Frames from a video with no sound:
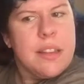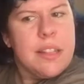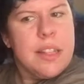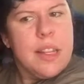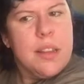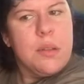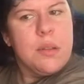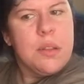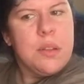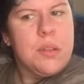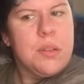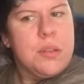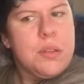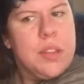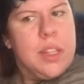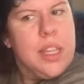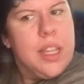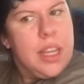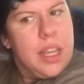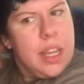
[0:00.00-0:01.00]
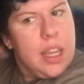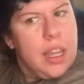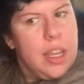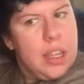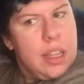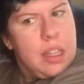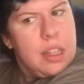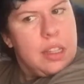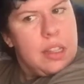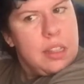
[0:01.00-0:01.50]
don't care. Down to the
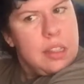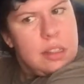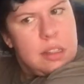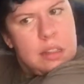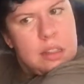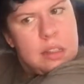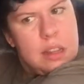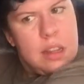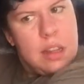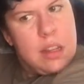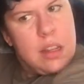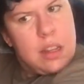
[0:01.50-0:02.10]
ends.